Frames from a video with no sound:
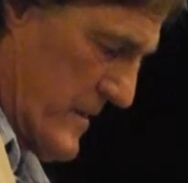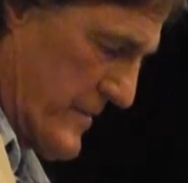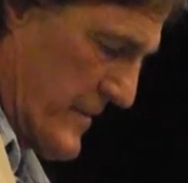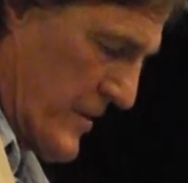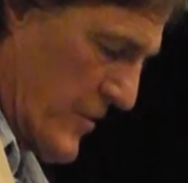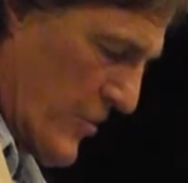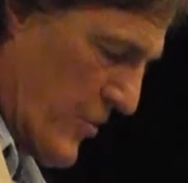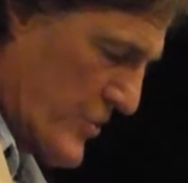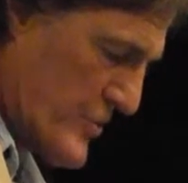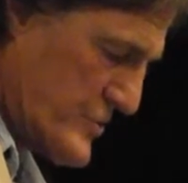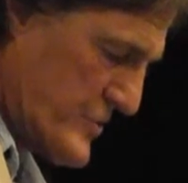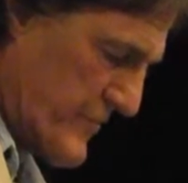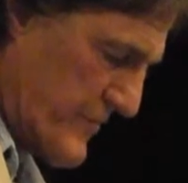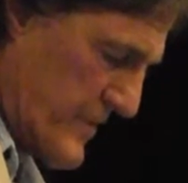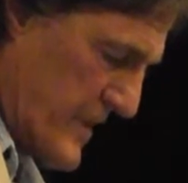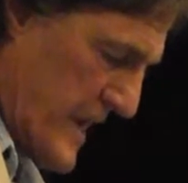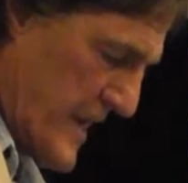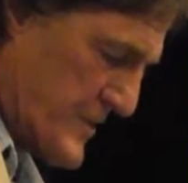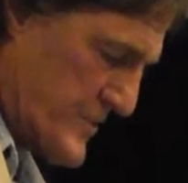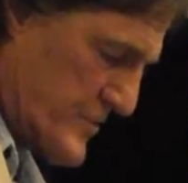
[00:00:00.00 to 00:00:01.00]
The urge of
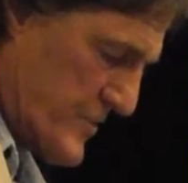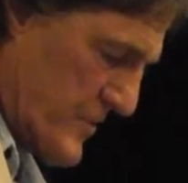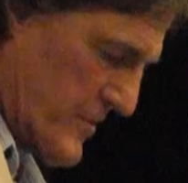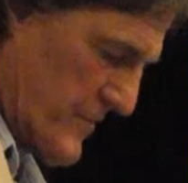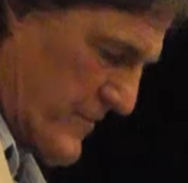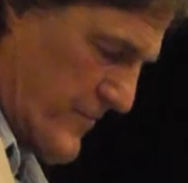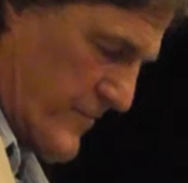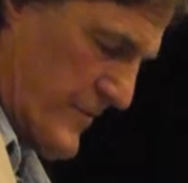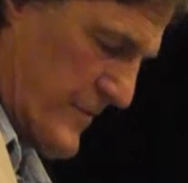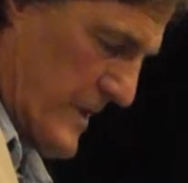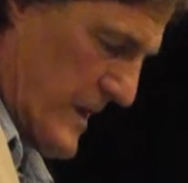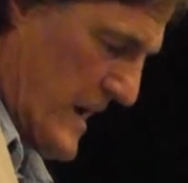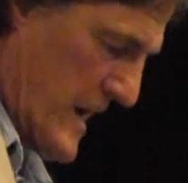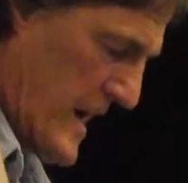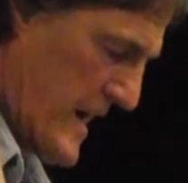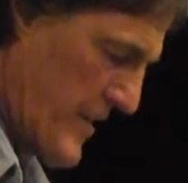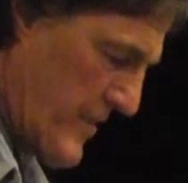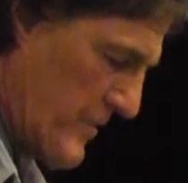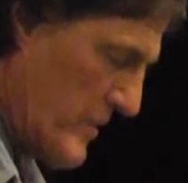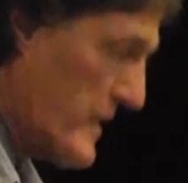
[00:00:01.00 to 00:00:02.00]
nature for the
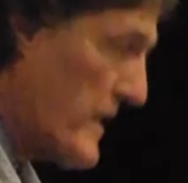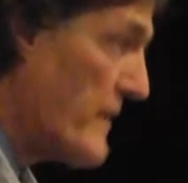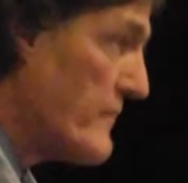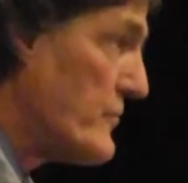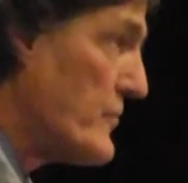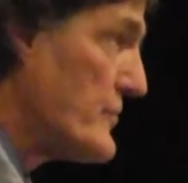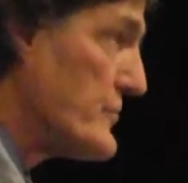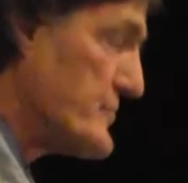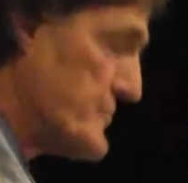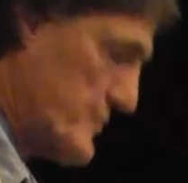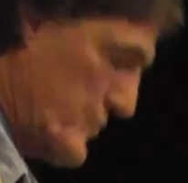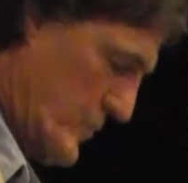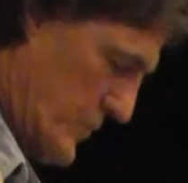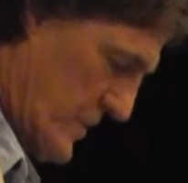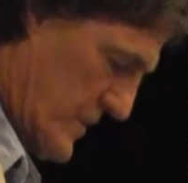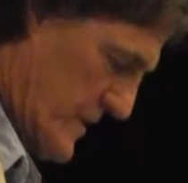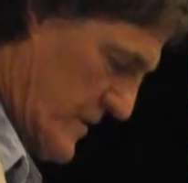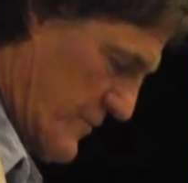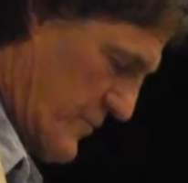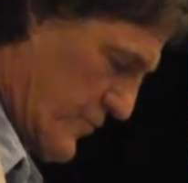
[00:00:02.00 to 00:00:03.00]
higher levels
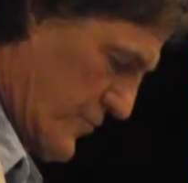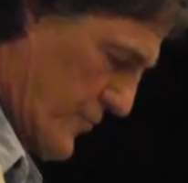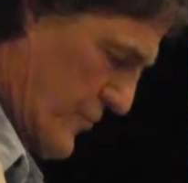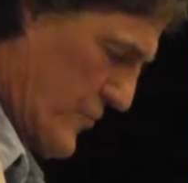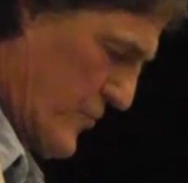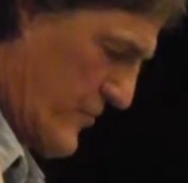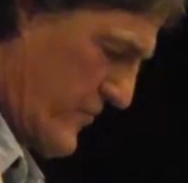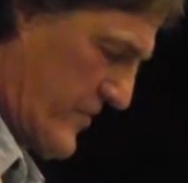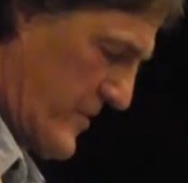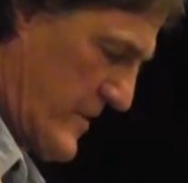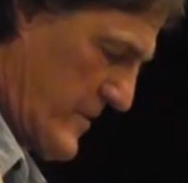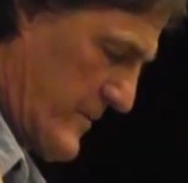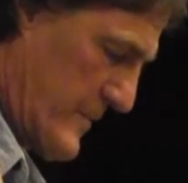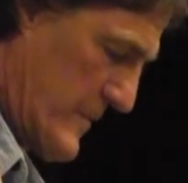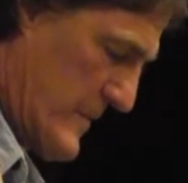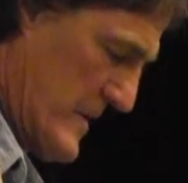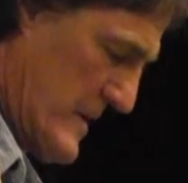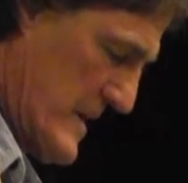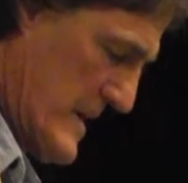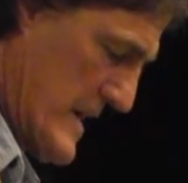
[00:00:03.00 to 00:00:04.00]
will improve
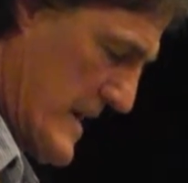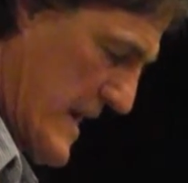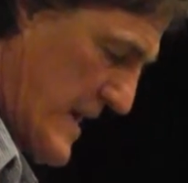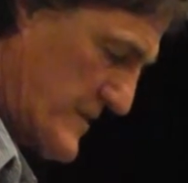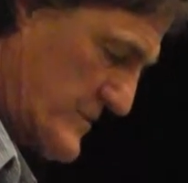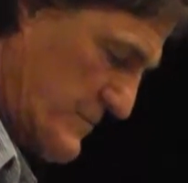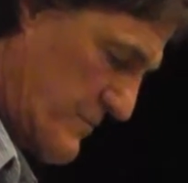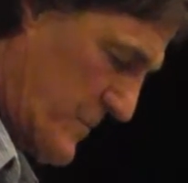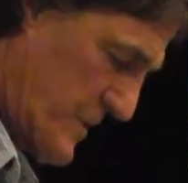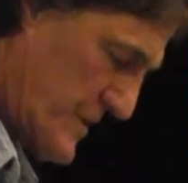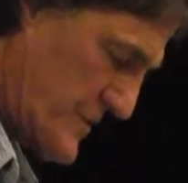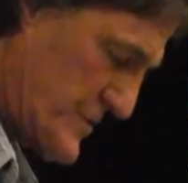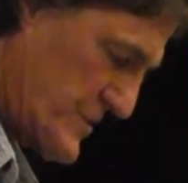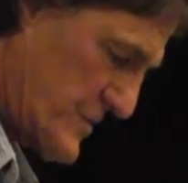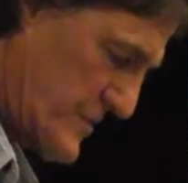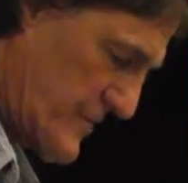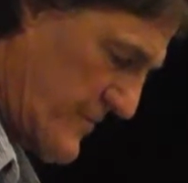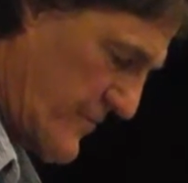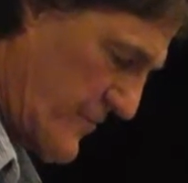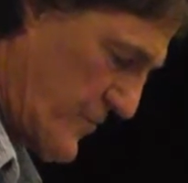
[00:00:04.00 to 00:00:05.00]
him as much
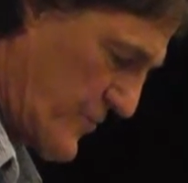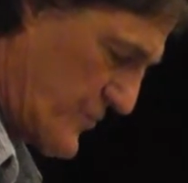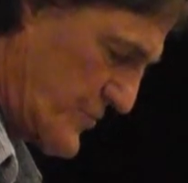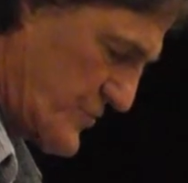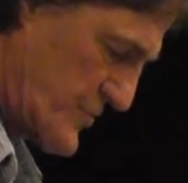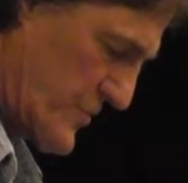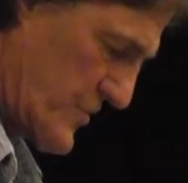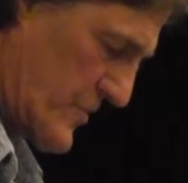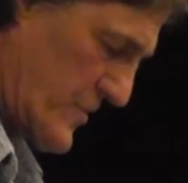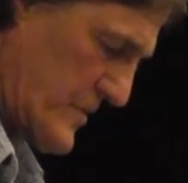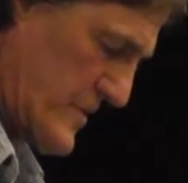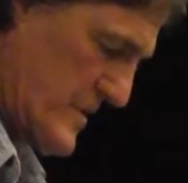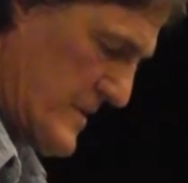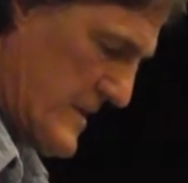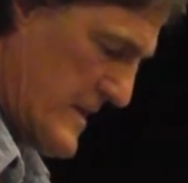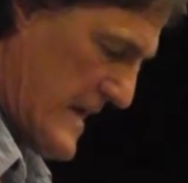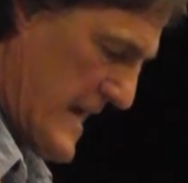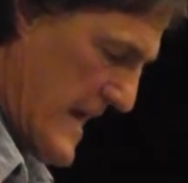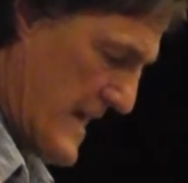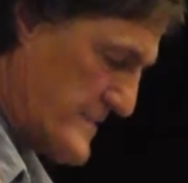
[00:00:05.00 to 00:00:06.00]
in the future
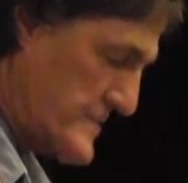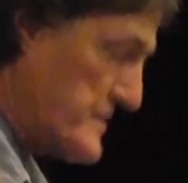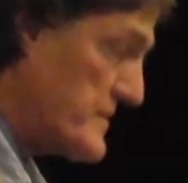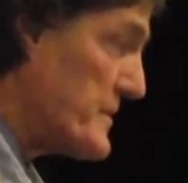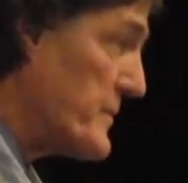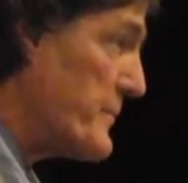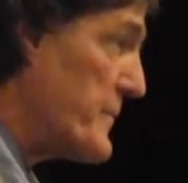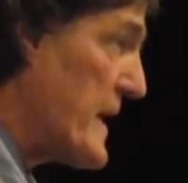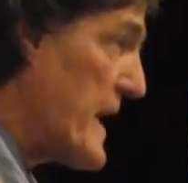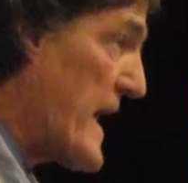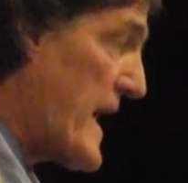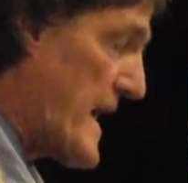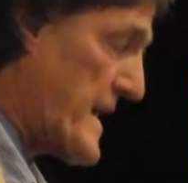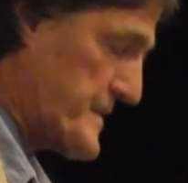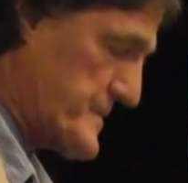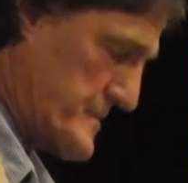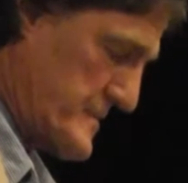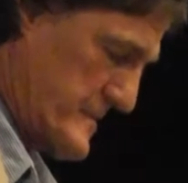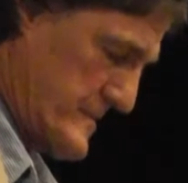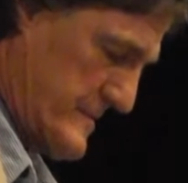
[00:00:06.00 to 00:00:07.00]
as in the
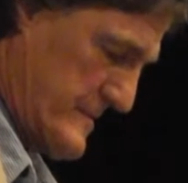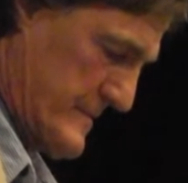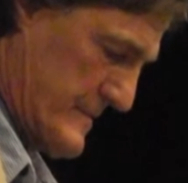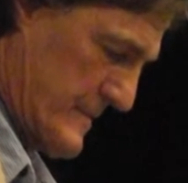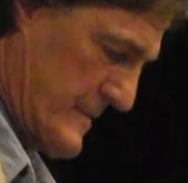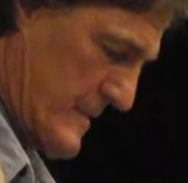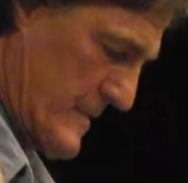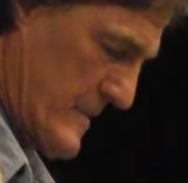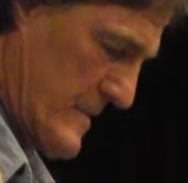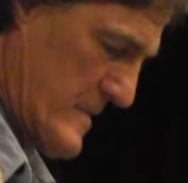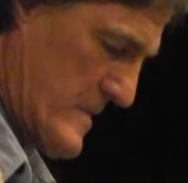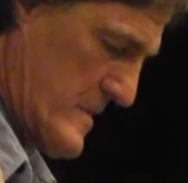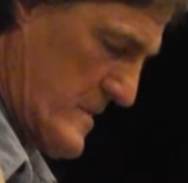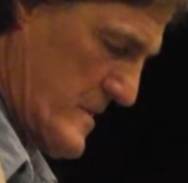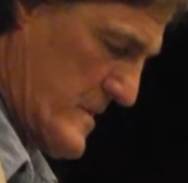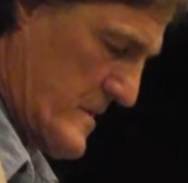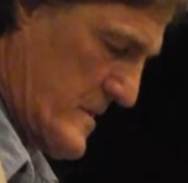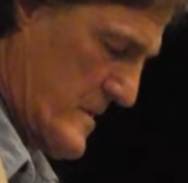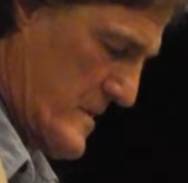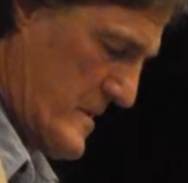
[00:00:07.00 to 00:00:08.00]
past.
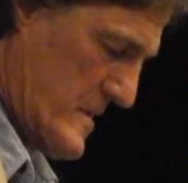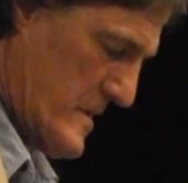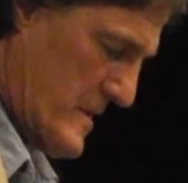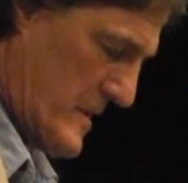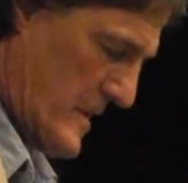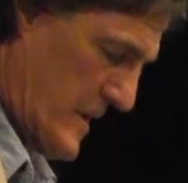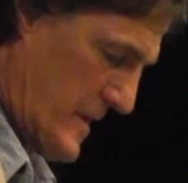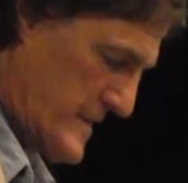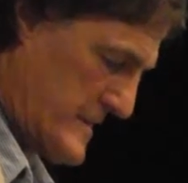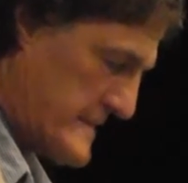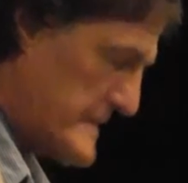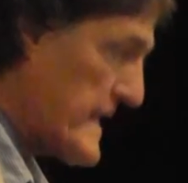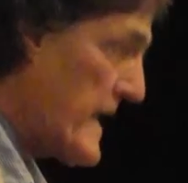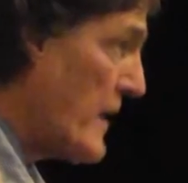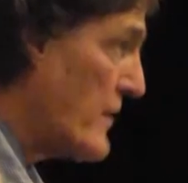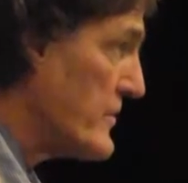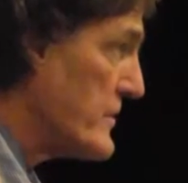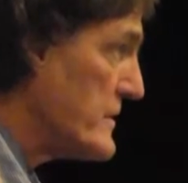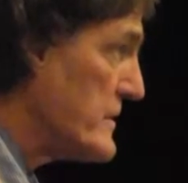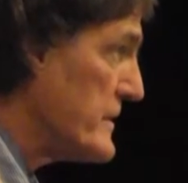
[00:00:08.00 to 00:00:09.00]

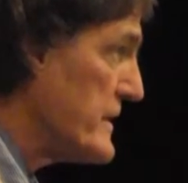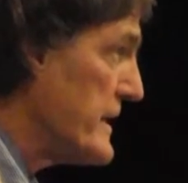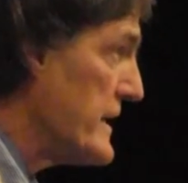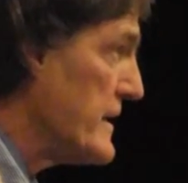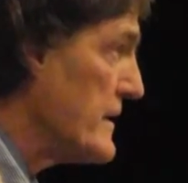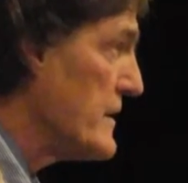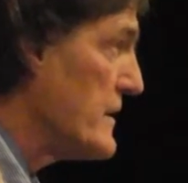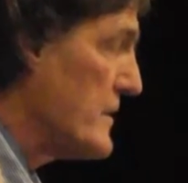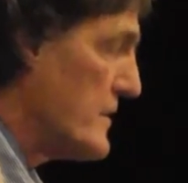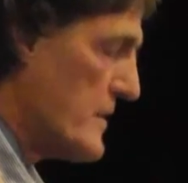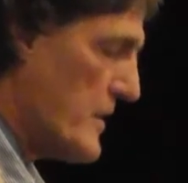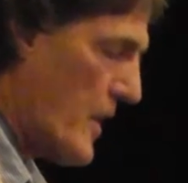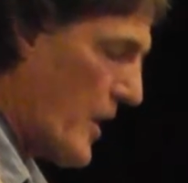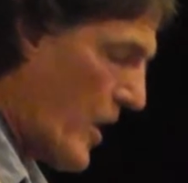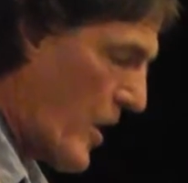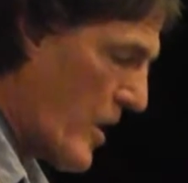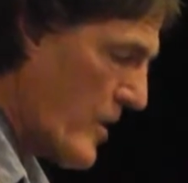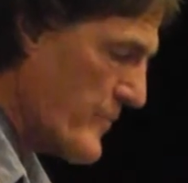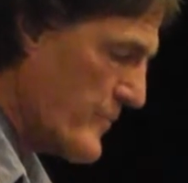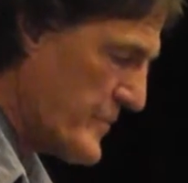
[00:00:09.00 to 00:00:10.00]
Undoubtedly,
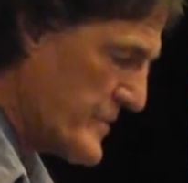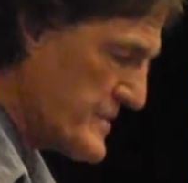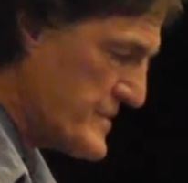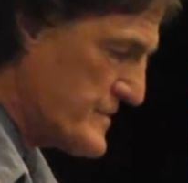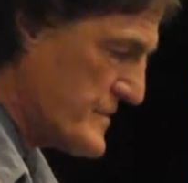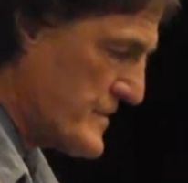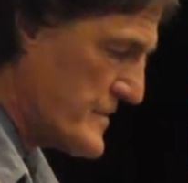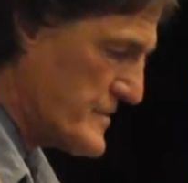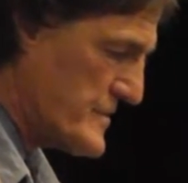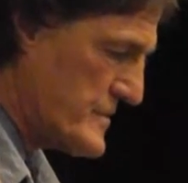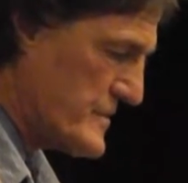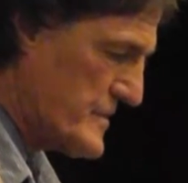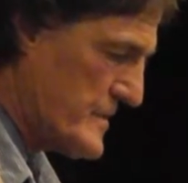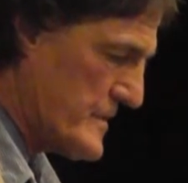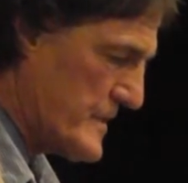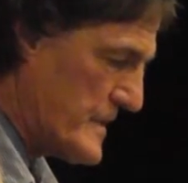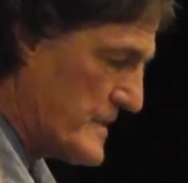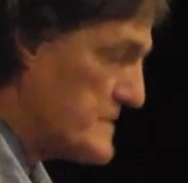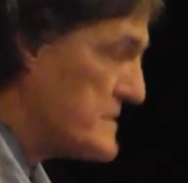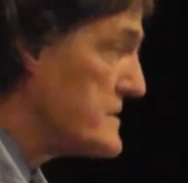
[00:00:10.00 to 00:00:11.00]
our business
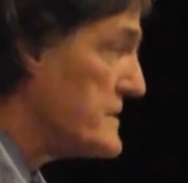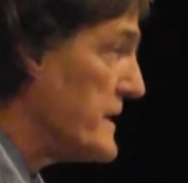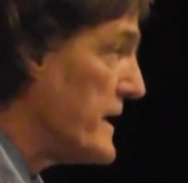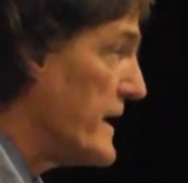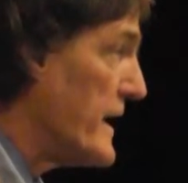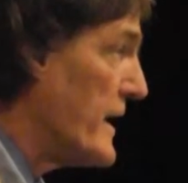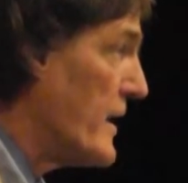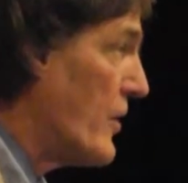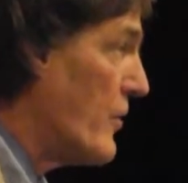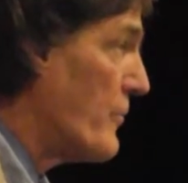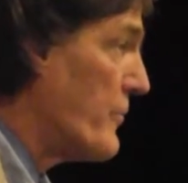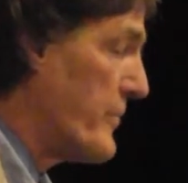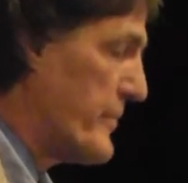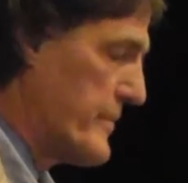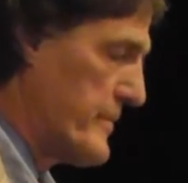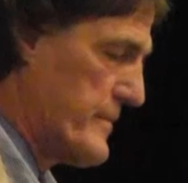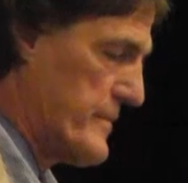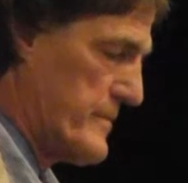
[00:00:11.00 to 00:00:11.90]
is to help.